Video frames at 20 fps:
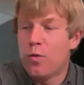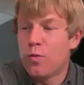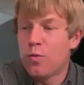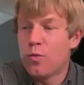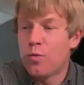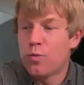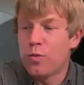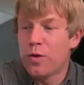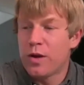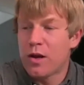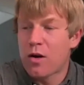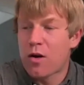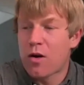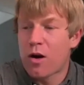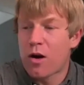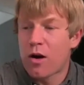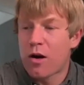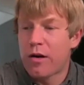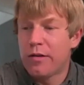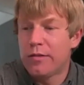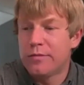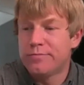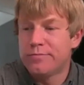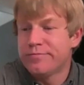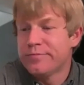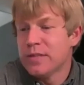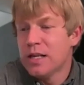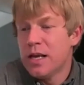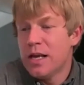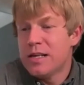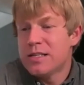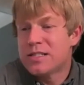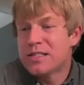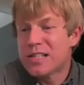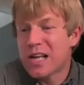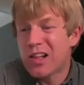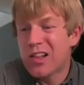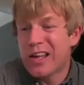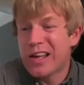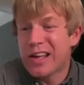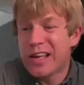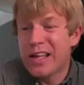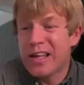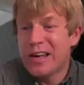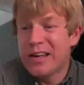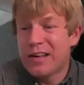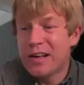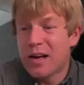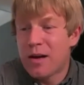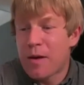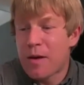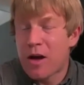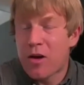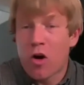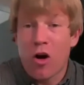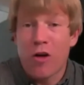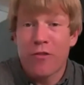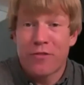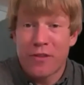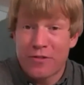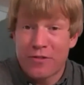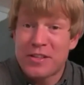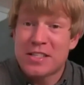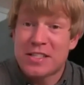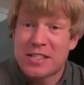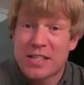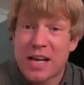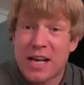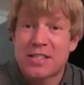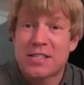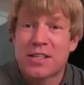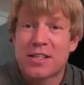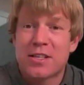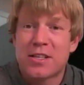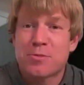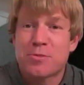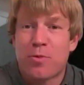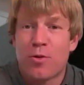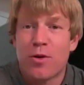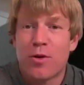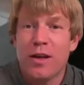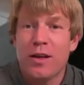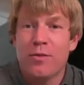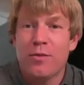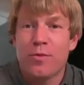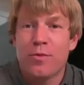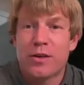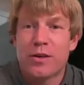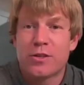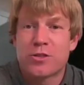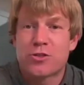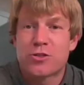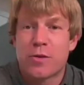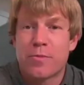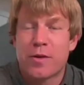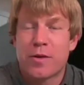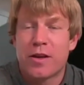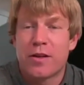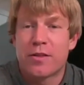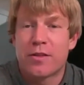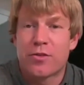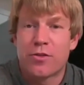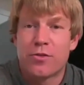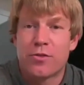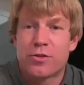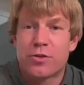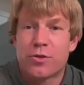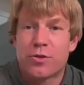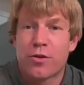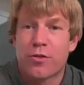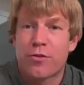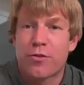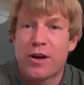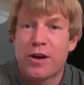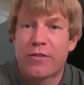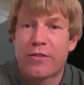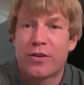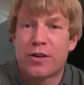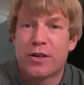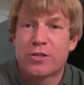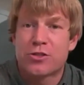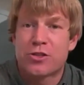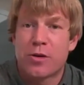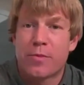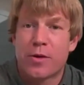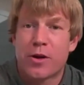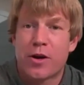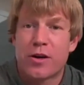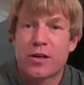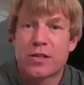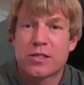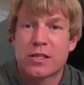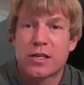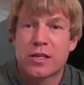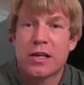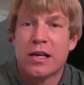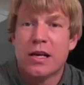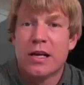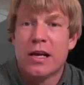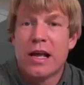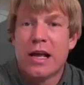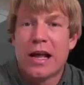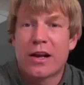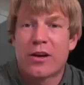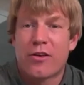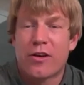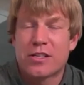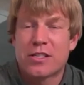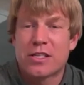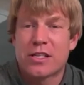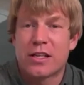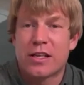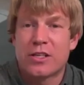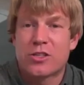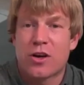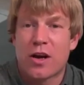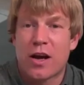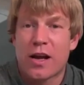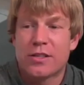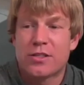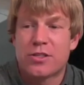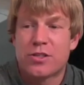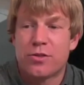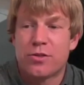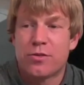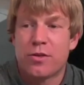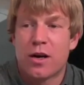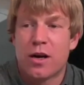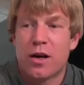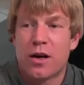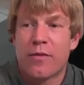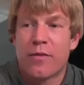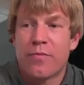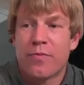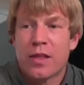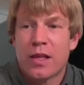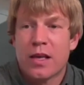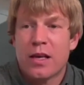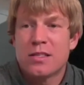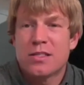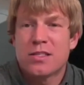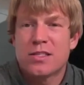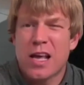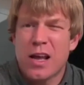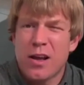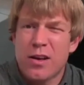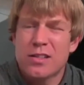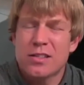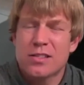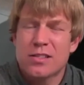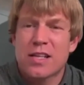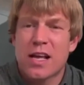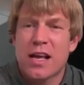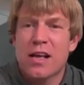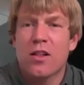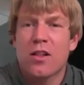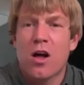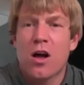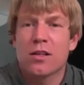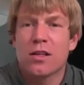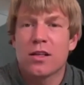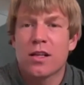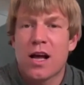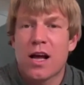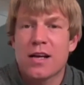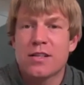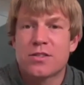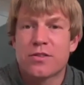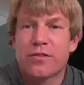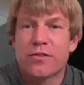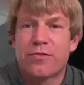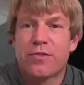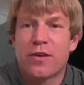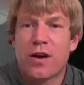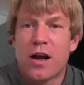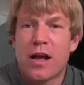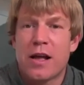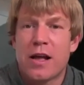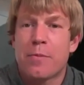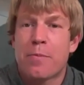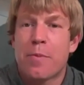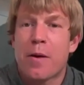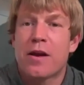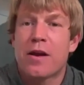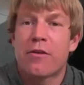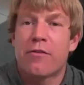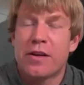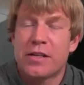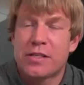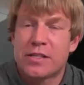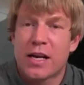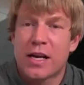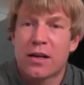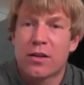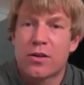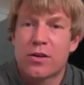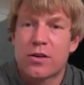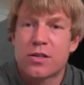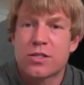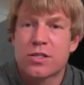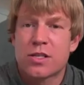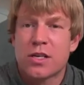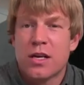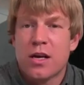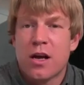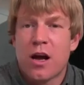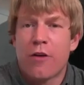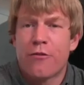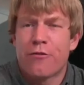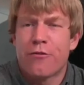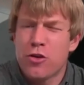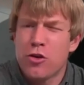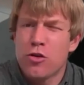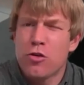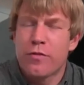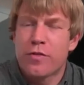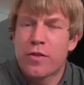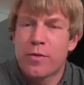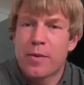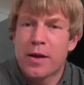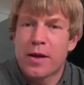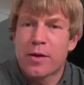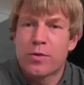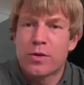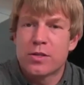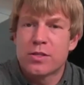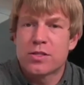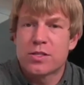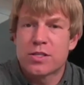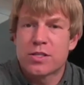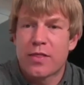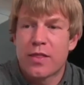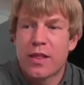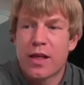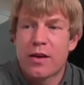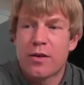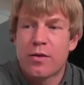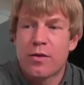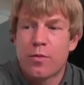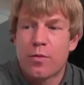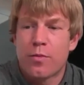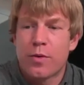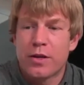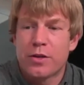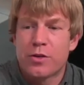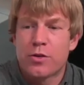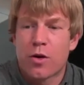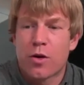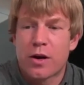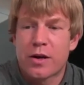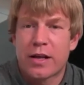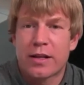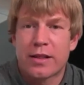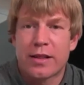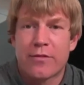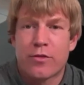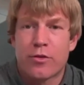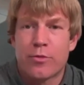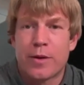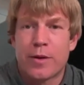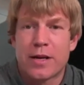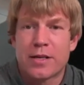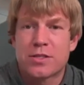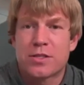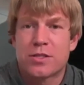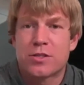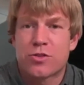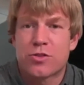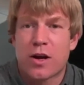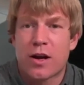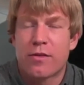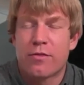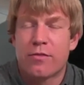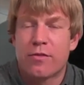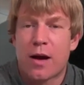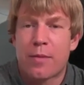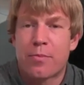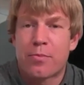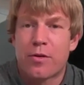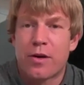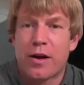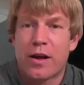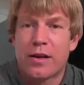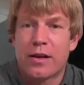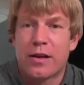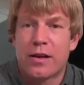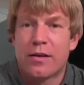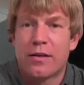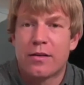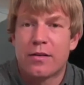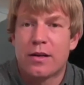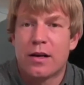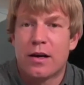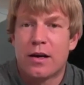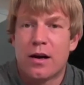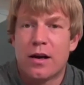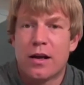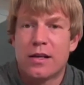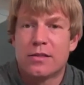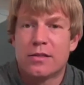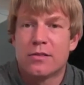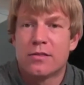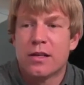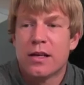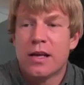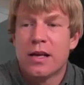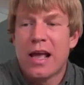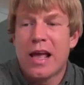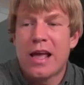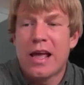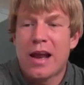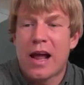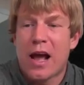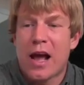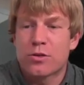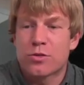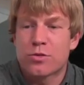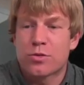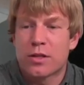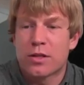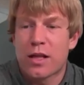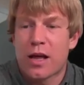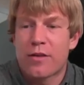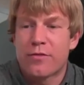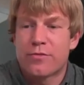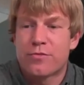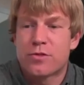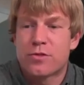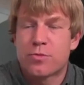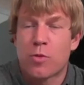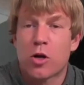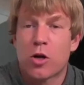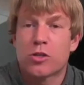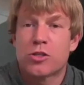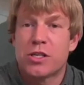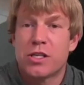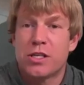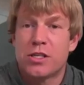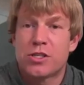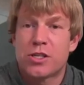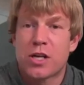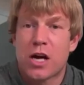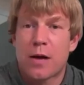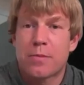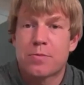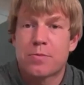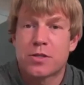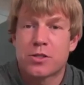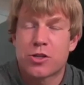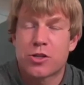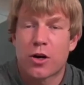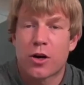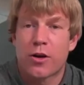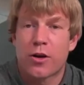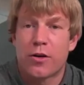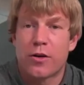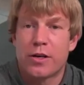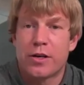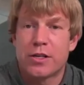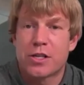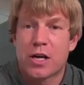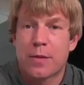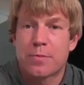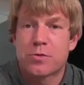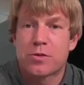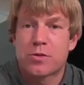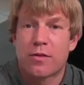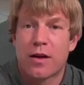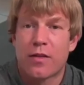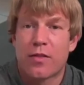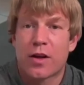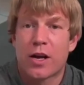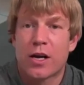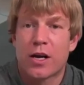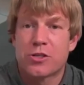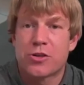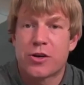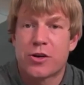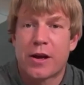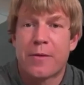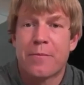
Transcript: We are selling in about all 50 states at this point. We're distributed through 2 or 3 different distributors and increasingly trying to stay along the lines of independent retailers, a few of the big ones, and then we do our dead level best to try to operate in in-house with a lot of small cheese shops and charcuterie shops around the country.